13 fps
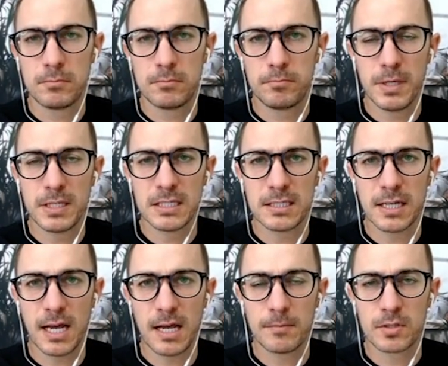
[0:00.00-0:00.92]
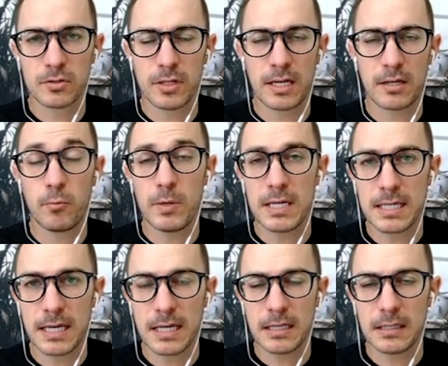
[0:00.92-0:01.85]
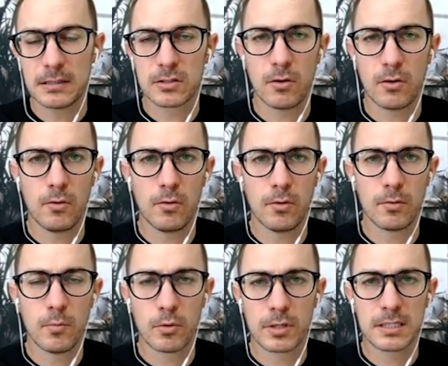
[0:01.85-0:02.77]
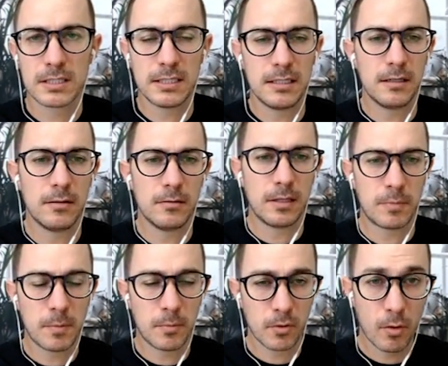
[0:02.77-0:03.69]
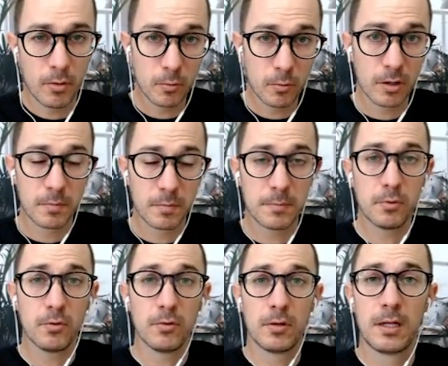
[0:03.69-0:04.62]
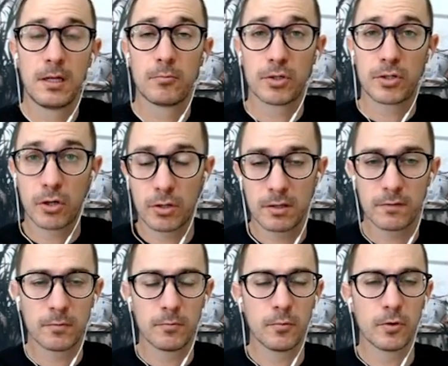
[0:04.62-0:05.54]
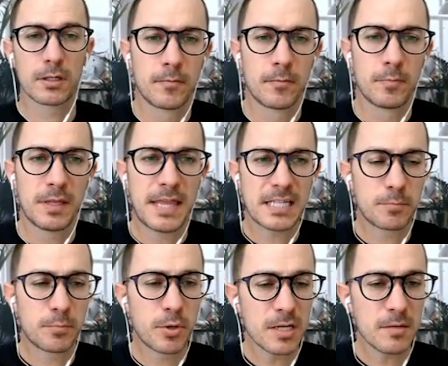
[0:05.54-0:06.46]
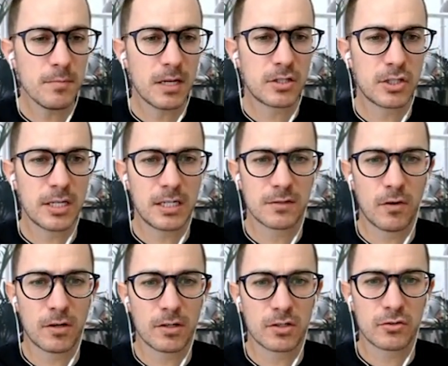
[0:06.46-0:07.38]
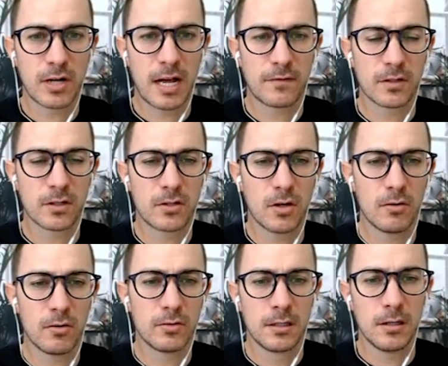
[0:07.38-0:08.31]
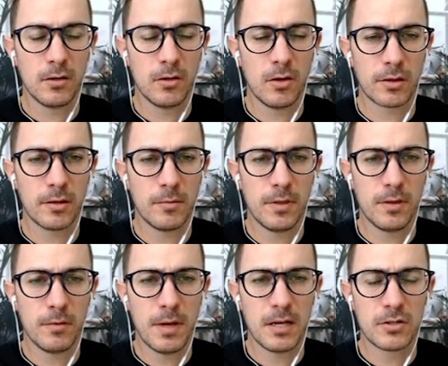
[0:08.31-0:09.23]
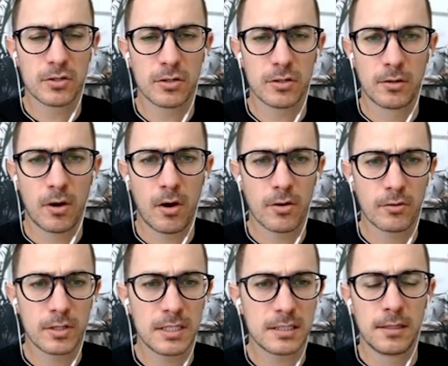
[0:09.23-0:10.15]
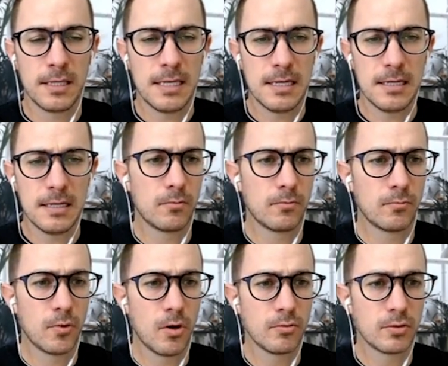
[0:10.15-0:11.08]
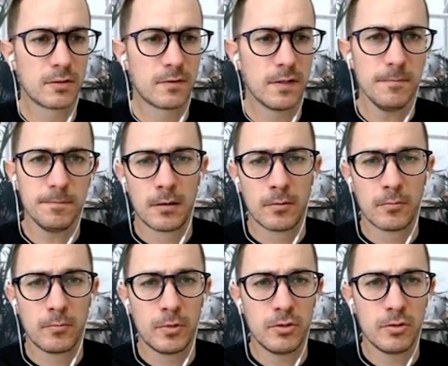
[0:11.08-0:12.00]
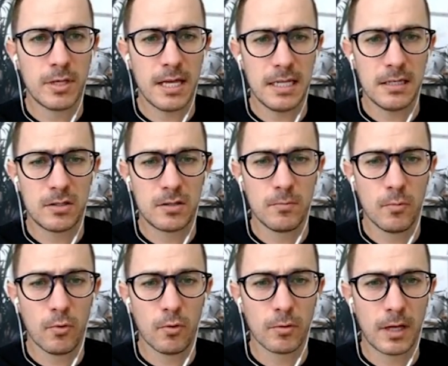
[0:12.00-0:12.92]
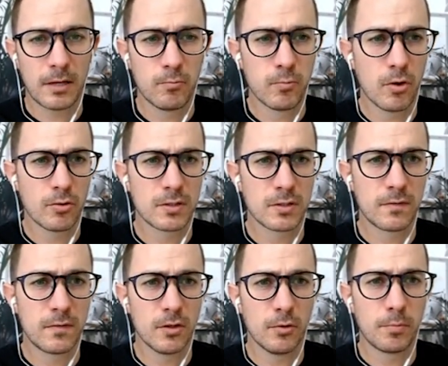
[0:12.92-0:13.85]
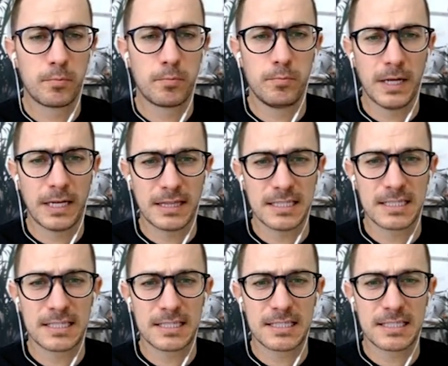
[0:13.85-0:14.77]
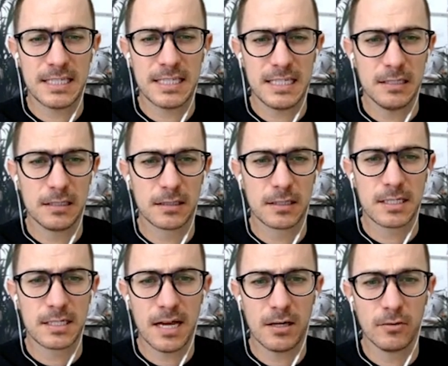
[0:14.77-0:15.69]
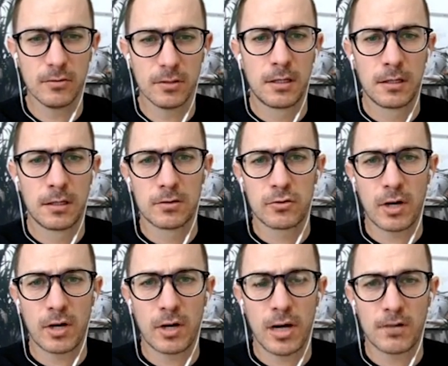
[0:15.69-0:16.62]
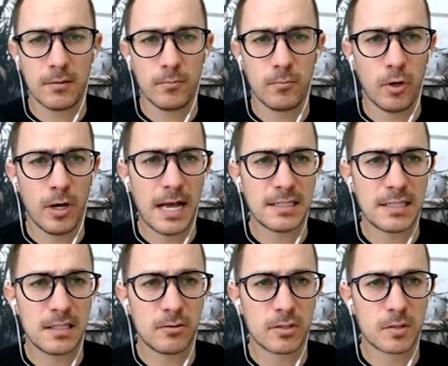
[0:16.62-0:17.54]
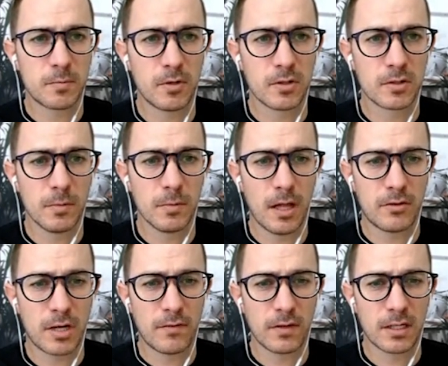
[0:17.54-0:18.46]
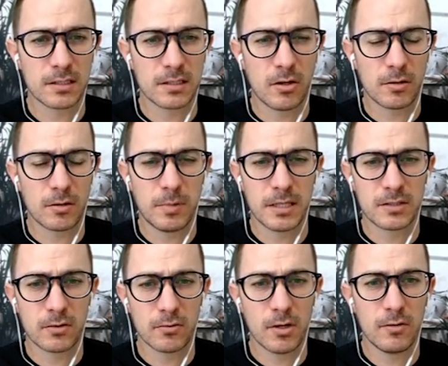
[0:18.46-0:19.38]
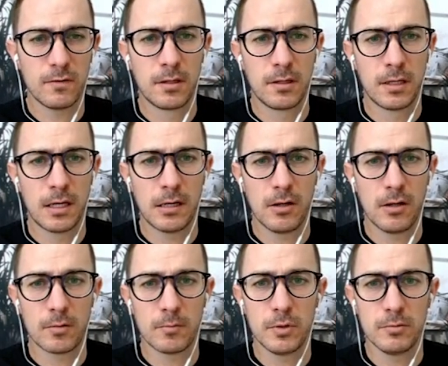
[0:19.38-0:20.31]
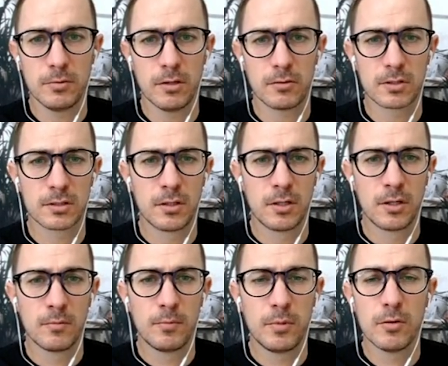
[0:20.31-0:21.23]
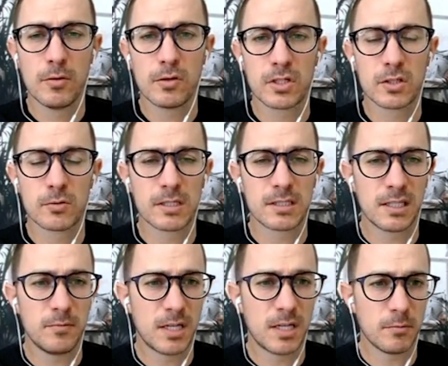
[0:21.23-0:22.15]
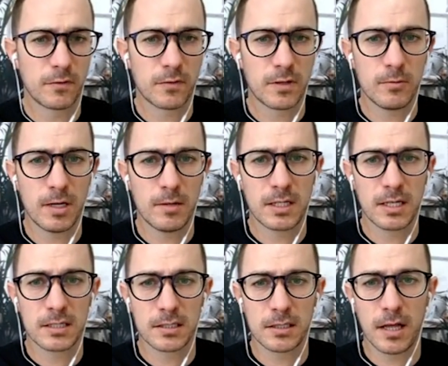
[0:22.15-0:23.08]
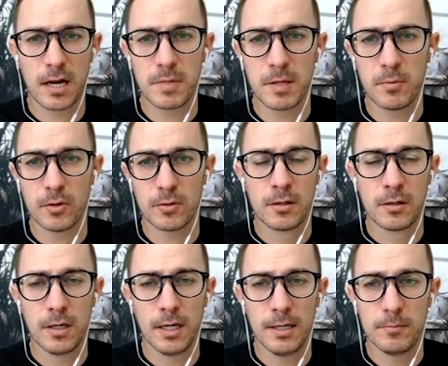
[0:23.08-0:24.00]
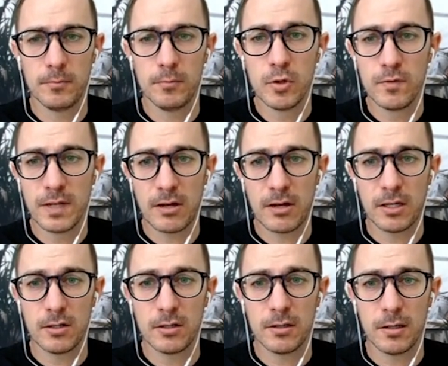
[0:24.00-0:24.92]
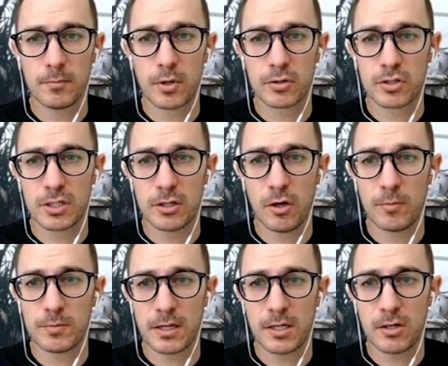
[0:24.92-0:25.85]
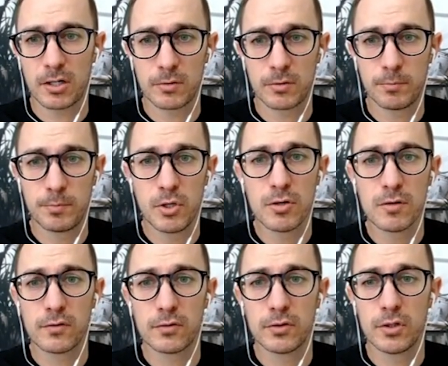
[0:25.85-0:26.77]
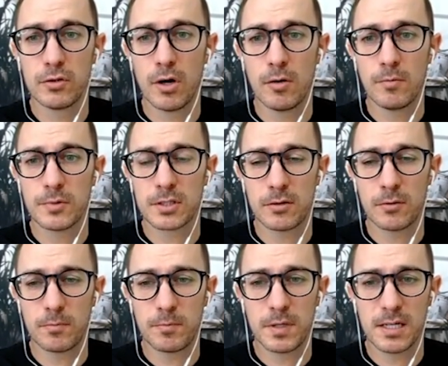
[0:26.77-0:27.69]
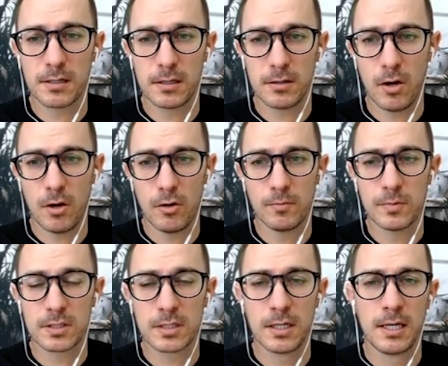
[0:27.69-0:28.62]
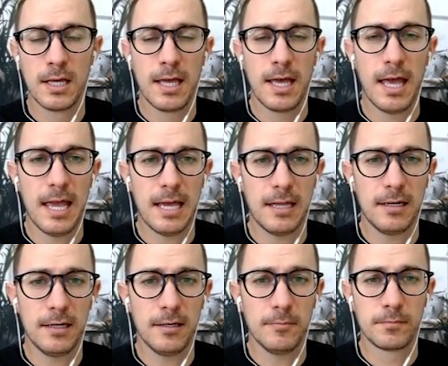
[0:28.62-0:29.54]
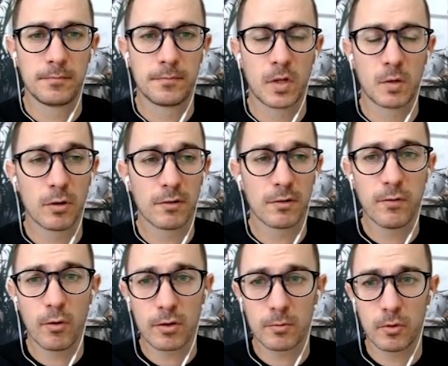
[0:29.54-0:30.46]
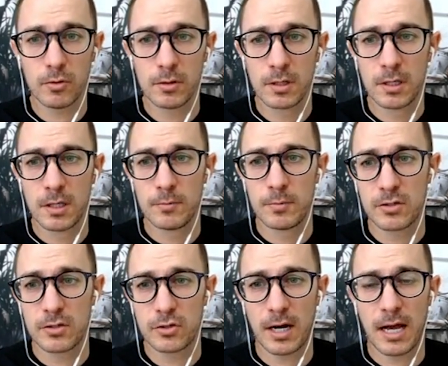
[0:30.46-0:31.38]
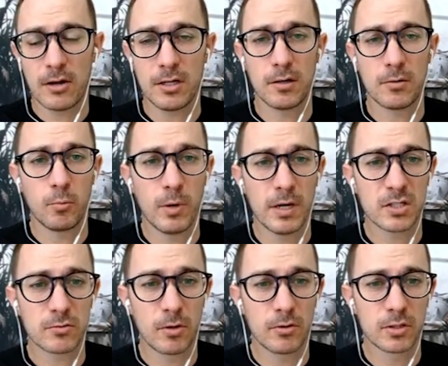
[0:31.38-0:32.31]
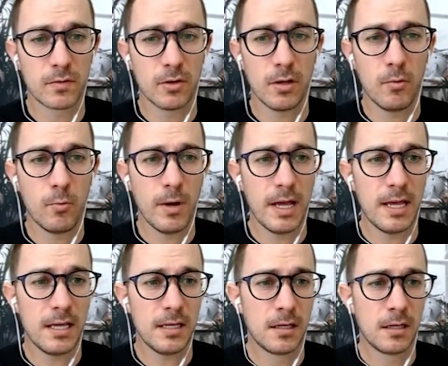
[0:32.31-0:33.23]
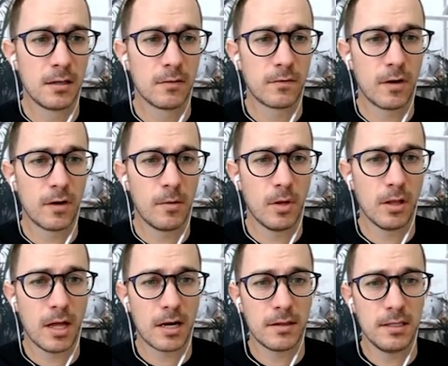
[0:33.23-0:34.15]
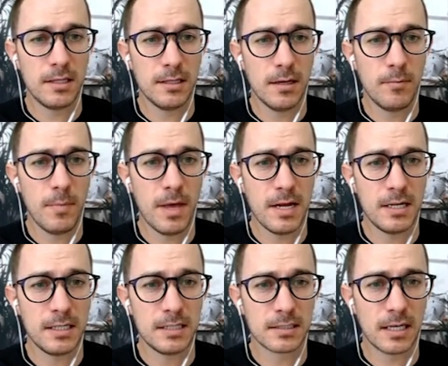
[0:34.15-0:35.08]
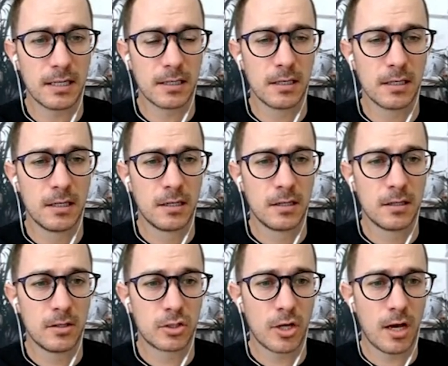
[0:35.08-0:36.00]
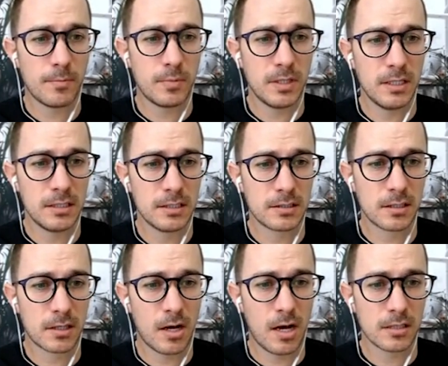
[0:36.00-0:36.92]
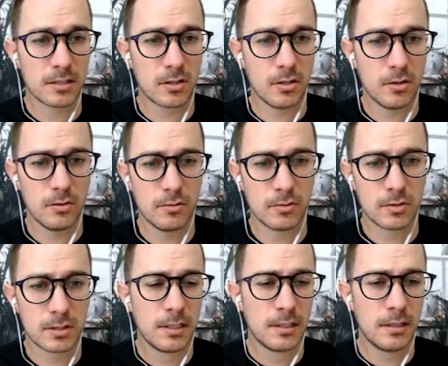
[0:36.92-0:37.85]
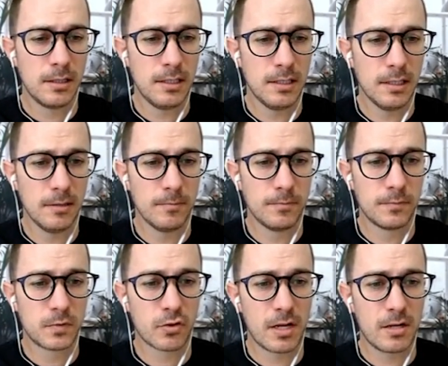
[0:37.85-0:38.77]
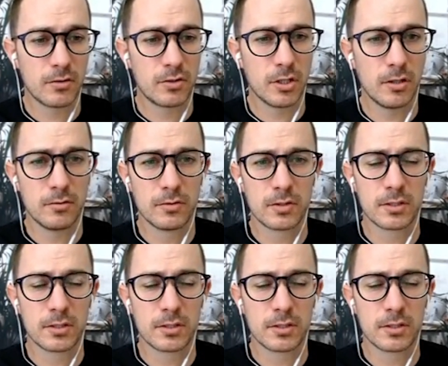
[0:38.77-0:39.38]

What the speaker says: busy times, so like weekends or mornings, and like people going to work, people returning from work. But that's pretty much it as far as traffic goes along the major arteries in Roseville. When you get into more like Roseville, like the city, the town, traffic where I tend to experience a lot of traffic is along Pleasant Grove, along Blue Oaks. Blue Oaks has recently become a freeway because a lot of people are moving out here and purchasing homes out here because they're beautiful new homes, they're big homes, and they're more affordable because you're out here in West Roseville away from a lot of the amenities like the shoppings, the Costcos, the Trader Joe's,